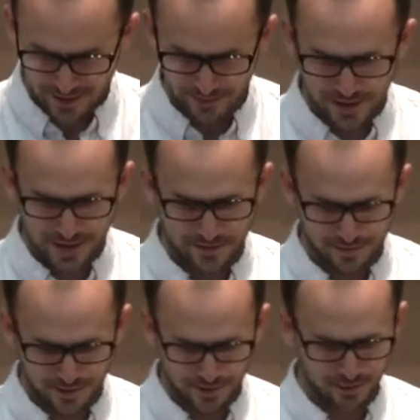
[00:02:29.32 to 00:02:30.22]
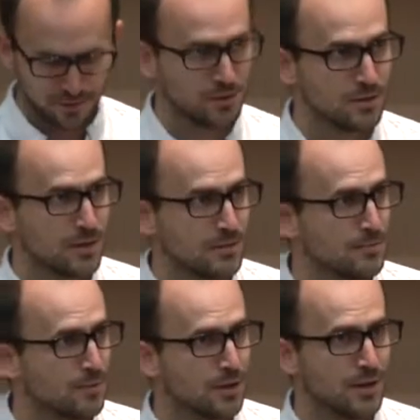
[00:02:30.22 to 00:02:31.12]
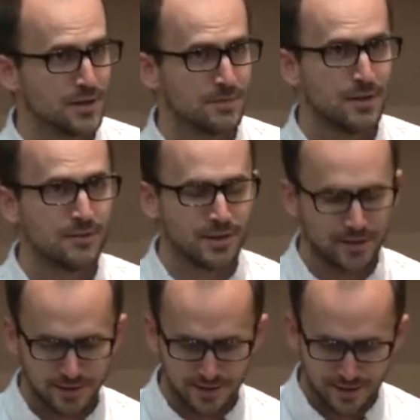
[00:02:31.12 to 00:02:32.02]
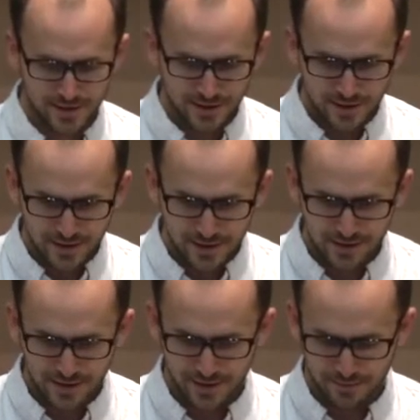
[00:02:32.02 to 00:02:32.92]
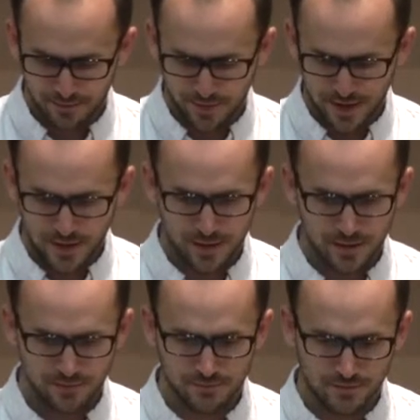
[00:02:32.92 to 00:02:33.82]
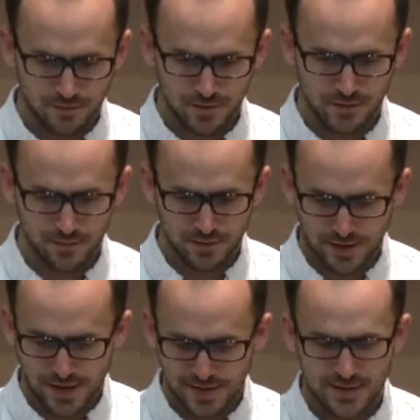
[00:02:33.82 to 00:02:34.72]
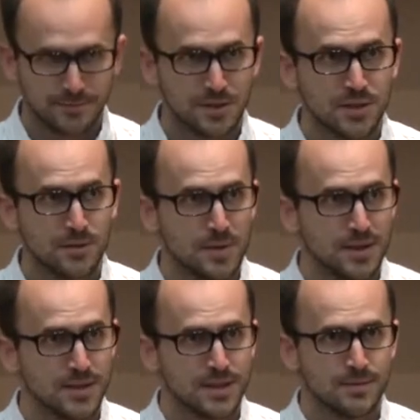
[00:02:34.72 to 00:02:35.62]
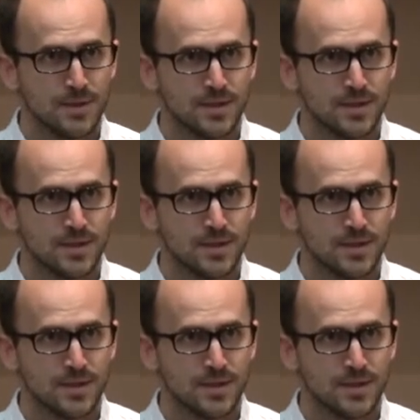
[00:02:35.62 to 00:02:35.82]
They get cooler and more awesome every year. They are a classic definition of embedded system.